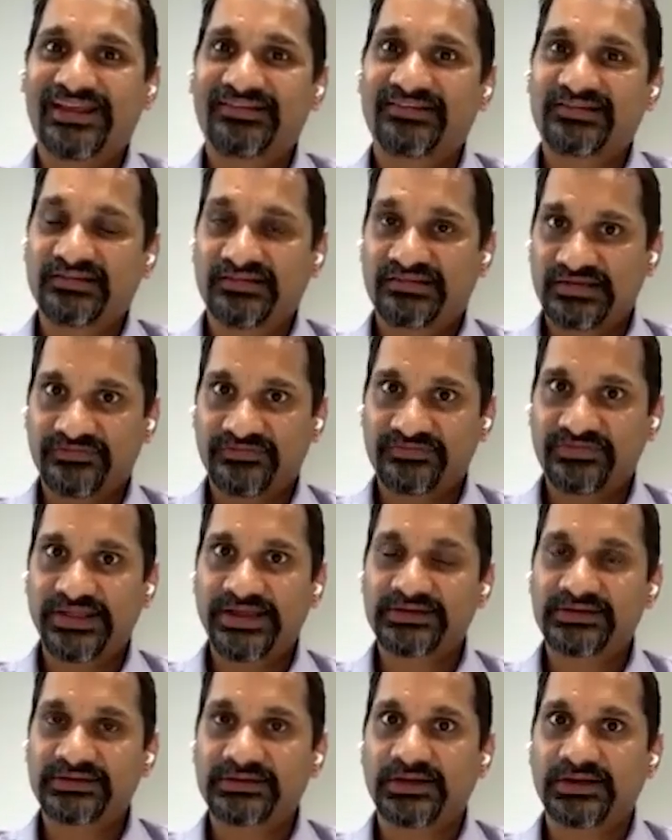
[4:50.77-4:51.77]
It's the
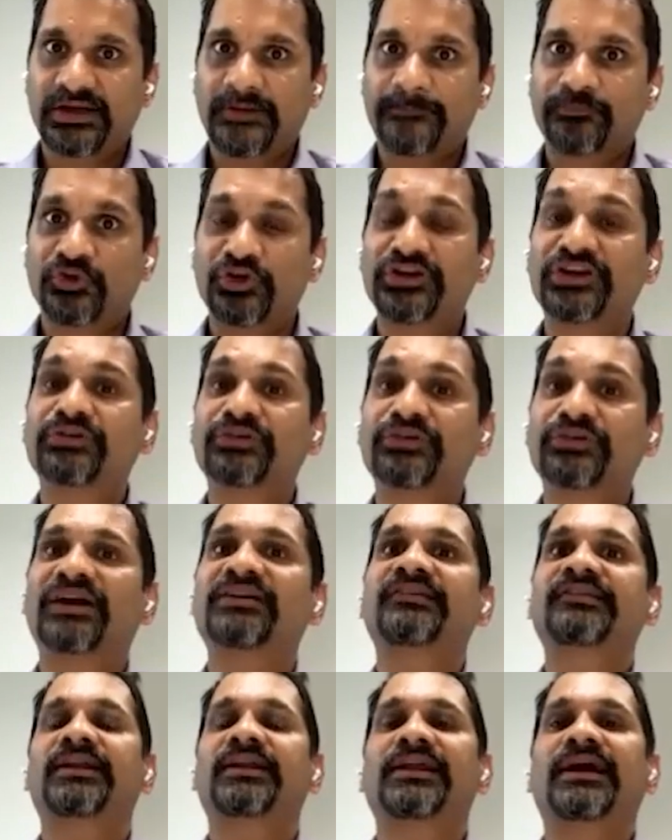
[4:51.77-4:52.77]
stuff that you need to
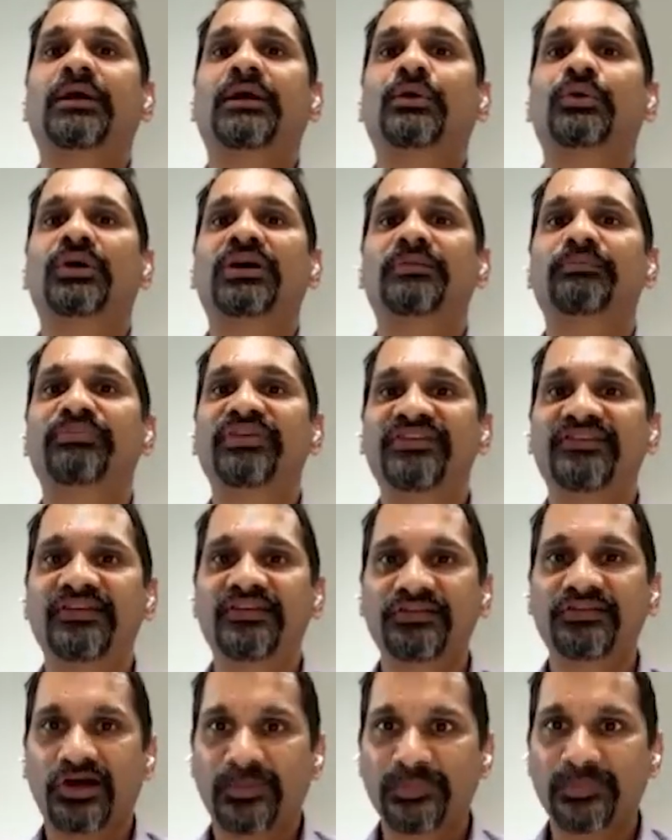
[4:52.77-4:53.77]
understand how a
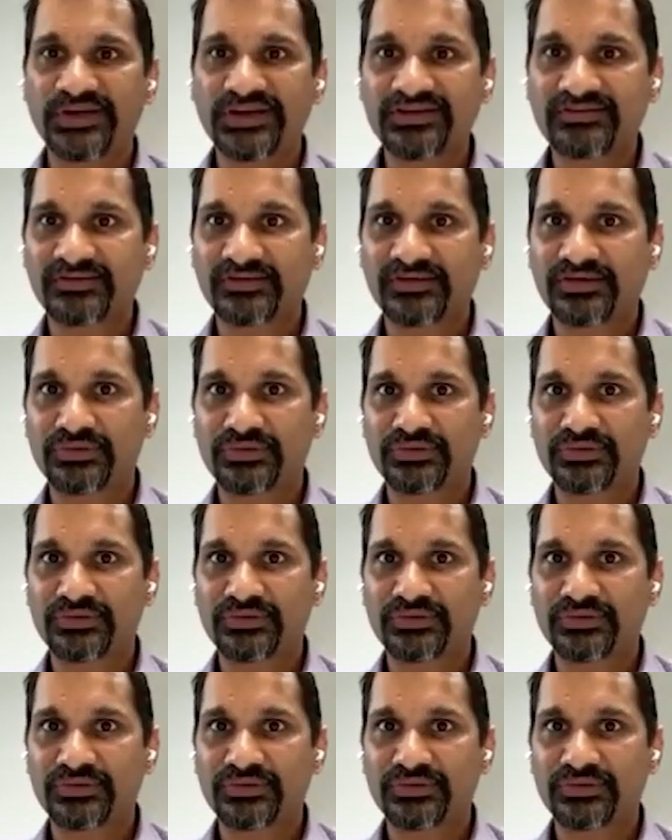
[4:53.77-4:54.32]
business operates.